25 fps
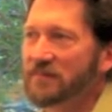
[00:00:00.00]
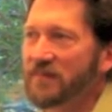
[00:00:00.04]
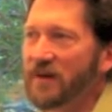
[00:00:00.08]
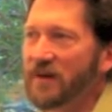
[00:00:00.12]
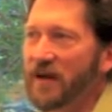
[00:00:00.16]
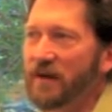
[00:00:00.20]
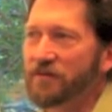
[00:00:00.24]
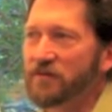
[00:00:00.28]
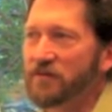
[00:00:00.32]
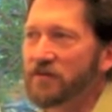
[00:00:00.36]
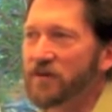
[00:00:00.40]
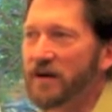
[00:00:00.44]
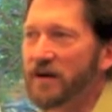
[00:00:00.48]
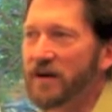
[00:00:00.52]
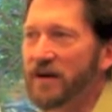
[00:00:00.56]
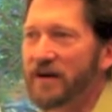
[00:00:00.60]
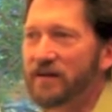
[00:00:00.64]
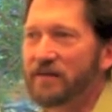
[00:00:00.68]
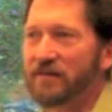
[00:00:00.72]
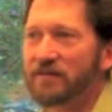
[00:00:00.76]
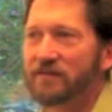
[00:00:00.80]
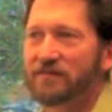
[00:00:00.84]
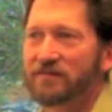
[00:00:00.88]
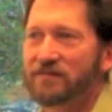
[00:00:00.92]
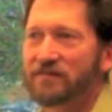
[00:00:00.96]
I've taught
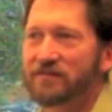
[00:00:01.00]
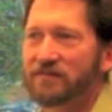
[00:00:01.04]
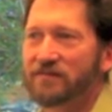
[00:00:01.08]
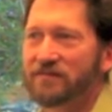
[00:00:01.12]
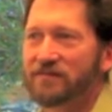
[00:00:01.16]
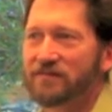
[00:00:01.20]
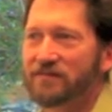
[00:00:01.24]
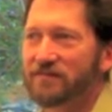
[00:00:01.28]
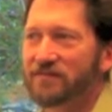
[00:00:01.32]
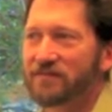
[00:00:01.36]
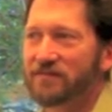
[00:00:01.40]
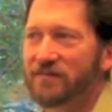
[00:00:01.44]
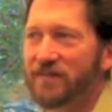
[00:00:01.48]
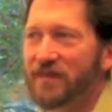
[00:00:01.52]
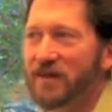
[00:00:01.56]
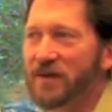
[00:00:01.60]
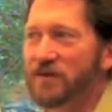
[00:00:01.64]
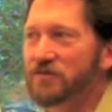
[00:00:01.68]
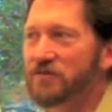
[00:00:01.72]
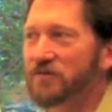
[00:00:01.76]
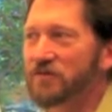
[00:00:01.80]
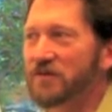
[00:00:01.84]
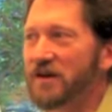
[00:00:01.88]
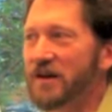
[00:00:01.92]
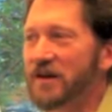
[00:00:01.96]

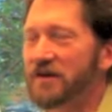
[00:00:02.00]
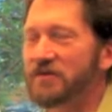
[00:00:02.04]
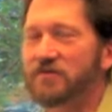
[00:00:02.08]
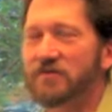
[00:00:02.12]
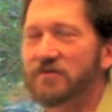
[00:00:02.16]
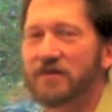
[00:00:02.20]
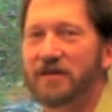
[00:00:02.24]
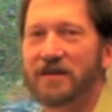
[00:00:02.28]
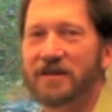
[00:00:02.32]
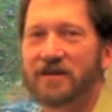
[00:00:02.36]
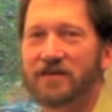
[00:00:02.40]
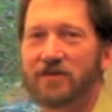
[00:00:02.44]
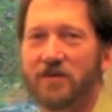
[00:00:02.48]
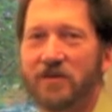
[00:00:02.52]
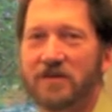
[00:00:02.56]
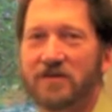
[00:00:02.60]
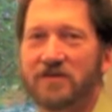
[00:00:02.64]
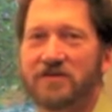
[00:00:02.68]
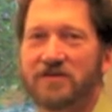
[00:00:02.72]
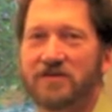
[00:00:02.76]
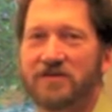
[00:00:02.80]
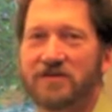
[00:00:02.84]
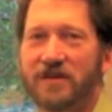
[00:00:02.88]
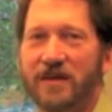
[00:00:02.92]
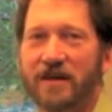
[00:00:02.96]
introductory
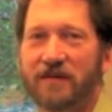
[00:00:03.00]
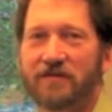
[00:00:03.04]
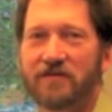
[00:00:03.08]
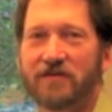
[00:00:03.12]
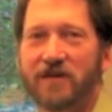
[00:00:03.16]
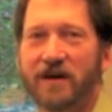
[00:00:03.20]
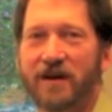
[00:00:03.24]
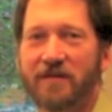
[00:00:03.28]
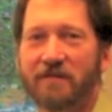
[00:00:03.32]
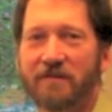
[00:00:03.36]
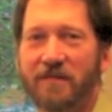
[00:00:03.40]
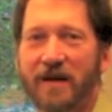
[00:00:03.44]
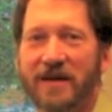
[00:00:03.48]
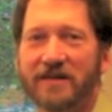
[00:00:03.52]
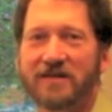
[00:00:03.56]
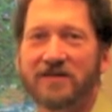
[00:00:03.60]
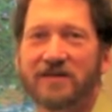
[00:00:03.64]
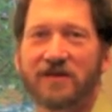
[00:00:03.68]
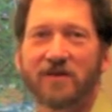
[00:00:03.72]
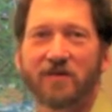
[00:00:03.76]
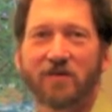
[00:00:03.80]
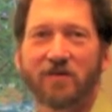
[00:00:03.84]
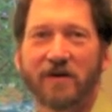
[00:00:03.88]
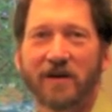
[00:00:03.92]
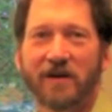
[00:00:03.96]
courses. I've taught
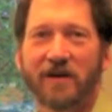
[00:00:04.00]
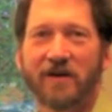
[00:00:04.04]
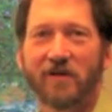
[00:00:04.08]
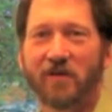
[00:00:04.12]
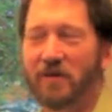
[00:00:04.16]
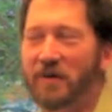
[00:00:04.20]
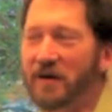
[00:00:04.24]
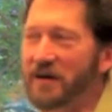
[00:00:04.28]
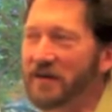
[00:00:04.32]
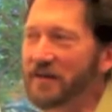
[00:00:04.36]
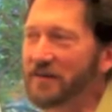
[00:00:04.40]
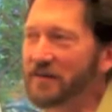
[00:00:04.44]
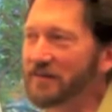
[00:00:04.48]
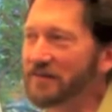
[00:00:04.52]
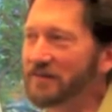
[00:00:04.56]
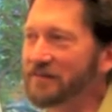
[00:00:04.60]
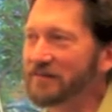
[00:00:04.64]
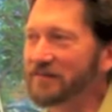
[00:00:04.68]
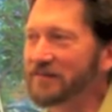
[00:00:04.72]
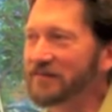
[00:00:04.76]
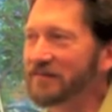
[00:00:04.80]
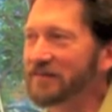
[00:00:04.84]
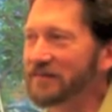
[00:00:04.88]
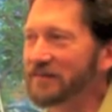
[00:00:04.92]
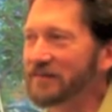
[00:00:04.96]
MATSE 101.
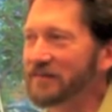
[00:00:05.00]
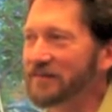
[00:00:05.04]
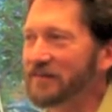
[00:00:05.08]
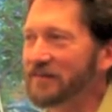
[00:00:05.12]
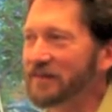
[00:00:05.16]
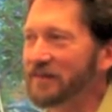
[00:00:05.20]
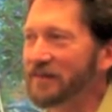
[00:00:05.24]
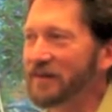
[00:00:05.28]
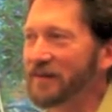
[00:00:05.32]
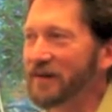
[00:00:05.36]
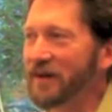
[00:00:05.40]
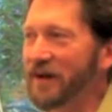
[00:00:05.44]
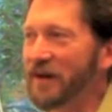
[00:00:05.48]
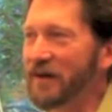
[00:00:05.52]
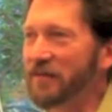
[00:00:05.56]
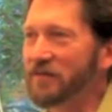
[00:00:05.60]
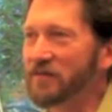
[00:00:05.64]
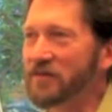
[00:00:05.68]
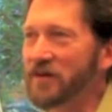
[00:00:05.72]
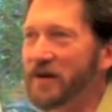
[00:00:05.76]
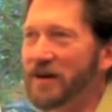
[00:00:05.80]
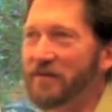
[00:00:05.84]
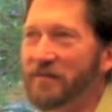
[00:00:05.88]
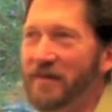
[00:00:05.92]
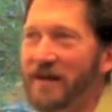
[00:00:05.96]
I've
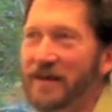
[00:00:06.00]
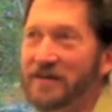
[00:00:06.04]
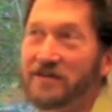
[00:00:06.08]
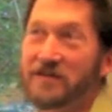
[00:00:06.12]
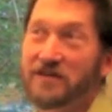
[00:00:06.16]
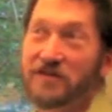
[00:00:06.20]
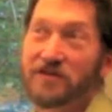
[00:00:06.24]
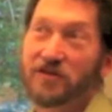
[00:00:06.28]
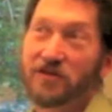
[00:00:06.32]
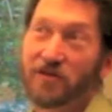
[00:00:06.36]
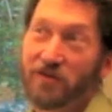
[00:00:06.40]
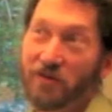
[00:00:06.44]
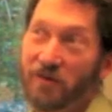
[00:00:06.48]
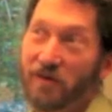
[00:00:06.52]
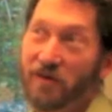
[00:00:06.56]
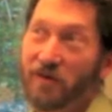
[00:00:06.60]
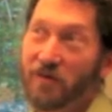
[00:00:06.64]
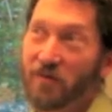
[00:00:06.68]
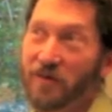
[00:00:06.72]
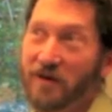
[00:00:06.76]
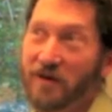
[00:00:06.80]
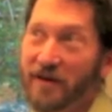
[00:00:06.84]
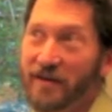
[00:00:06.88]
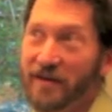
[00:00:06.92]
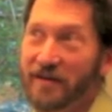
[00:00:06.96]
taught MATSE
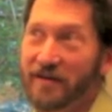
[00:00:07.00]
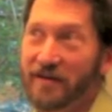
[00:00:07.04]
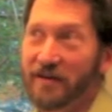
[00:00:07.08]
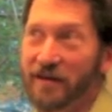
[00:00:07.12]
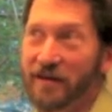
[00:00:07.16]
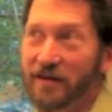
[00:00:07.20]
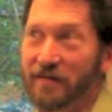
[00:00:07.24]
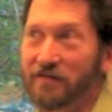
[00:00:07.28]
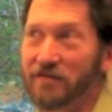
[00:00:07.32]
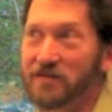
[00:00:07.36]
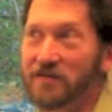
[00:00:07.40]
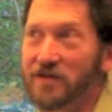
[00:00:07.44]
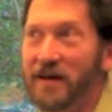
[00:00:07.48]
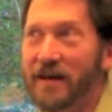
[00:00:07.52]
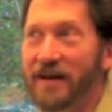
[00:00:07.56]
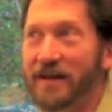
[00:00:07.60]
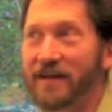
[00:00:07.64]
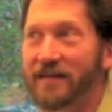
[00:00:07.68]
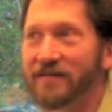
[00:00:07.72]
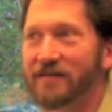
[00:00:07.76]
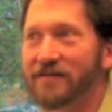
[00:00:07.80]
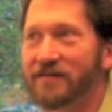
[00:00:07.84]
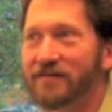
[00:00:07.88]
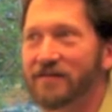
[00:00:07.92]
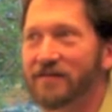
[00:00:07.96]
201. I've
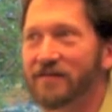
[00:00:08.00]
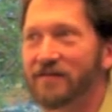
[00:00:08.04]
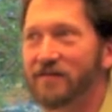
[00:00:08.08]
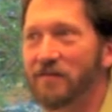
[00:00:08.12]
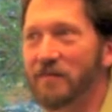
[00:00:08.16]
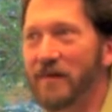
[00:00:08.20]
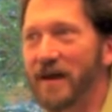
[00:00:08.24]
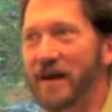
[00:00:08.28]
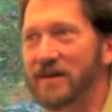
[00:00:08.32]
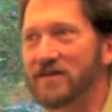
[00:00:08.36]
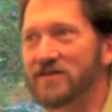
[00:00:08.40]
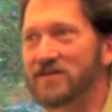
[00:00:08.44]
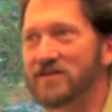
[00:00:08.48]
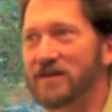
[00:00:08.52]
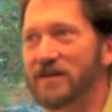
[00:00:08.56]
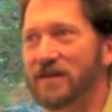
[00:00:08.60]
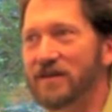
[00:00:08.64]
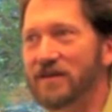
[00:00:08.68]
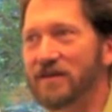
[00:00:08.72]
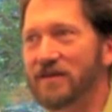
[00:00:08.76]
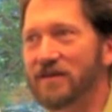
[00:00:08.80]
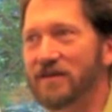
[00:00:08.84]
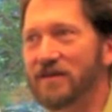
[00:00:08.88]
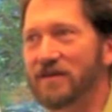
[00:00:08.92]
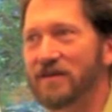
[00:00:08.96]
taught
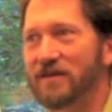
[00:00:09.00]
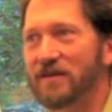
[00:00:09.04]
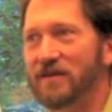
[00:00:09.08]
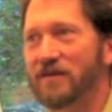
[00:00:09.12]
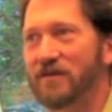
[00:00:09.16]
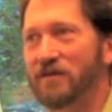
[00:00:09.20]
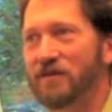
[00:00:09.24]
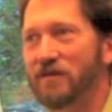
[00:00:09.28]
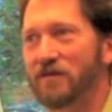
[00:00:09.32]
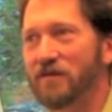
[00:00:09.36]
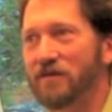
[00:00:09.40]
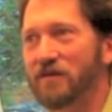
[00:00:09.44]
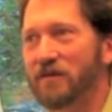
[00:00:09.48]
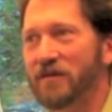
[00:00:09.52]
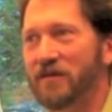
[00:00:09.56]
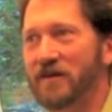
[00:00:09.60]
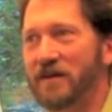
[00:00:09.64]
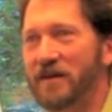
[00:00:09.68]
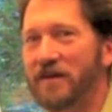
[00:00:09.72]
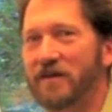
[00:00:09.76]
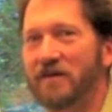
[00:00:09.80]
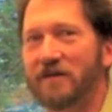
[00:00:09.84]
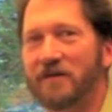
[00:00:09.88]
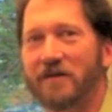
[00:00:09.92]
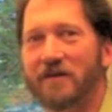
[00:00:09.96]
MATSE for
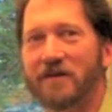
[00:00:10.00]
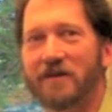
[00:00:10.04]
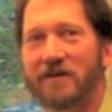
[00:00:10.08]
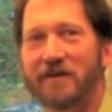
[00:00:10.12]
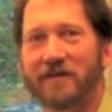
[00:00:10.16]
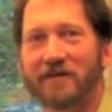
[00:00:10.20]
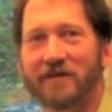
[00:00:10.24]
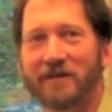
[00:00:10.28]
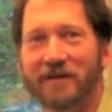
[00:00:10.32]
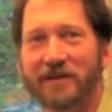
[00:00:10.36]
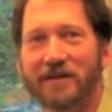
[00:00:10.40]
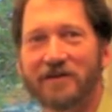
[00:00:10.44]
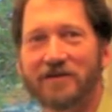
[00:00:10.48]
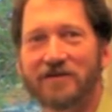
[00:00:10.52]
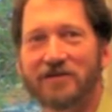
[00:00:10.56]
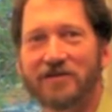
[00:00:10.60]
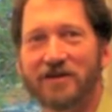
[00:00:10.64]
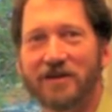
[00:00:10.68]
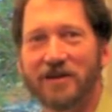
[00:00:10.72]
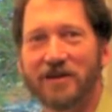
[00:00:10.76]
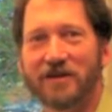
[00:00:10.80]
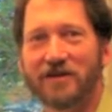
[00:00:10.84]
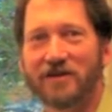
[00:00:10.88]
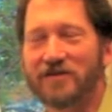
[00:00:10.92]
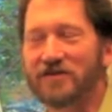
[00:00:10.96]
the aeronautical
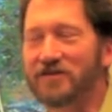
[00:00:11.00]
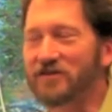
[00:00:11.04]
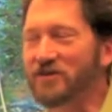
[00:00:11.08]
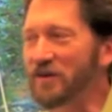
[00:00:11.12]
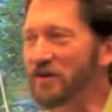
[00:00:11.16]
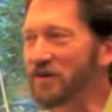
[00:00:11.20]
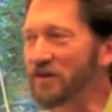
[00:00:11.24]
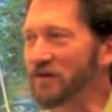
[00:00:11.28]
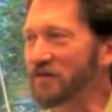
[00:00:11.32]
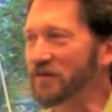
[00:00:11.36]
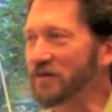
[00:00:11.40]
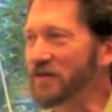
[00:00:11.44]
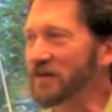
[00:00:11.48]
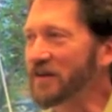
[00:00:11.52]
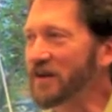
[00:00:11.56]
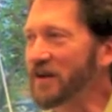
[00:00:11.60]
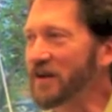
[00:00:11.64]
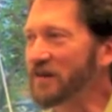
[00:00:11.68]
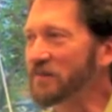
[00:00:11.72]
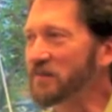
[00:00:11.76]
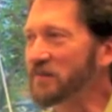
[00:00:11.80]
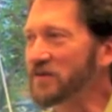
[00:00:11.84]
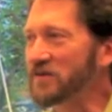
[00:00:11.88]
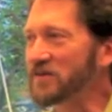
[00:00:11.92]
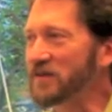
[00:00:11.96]
engineers all over
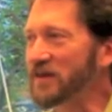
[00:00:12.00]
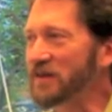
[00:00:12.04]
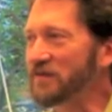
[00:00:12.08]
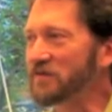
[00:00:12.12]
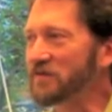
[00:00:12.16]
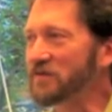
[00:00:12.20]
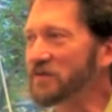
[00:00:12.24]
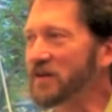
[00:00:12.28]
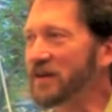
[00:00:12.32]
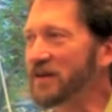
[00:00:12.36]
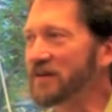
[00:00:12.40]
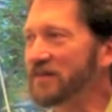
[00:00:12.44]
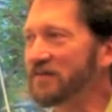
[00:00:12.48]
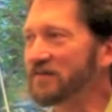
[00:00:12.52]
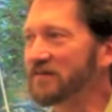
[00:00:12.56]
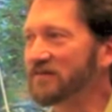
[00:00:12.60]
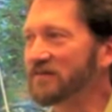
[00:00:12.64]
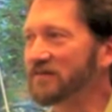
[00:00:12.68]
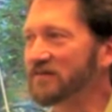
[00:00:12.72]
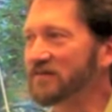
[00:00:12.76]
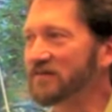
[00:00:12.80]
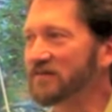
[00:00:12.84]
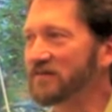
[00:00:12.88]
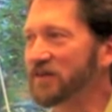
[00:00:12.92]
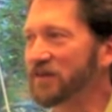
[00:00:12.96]
campus. I've taught
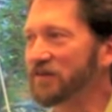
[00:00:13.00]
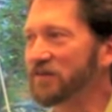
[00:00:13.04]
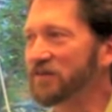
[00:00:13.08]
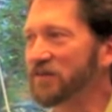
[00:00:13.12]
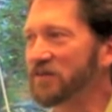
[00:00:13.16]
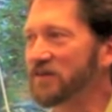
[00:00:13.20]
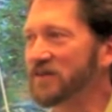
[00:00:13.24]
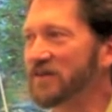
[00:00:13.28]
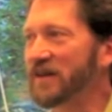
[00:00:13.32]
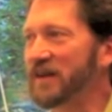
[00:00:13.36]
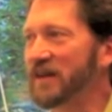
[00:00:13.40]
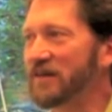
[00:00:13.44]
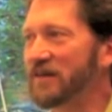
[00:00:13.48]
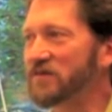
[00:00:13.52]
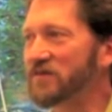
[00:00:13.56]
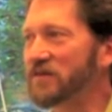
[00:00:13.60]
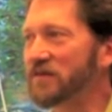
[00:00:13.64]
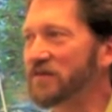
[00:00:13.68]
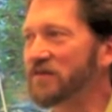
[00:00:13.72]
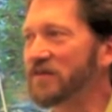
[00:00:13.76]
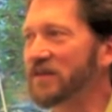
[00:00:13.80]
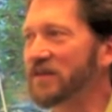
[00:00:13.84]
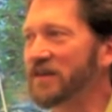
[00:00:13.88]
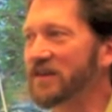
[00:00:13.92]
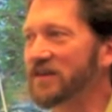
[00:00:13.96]
different types of
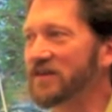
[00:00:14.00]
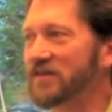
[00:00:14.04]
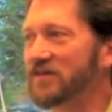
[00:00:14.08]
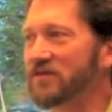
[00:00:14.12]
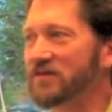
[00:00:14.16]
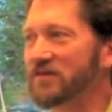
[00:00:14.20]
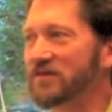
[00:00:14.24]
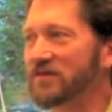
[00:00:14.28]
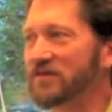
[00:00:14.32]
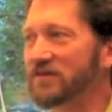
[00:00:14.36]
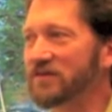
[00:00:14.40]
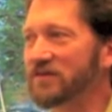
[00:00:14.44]
things.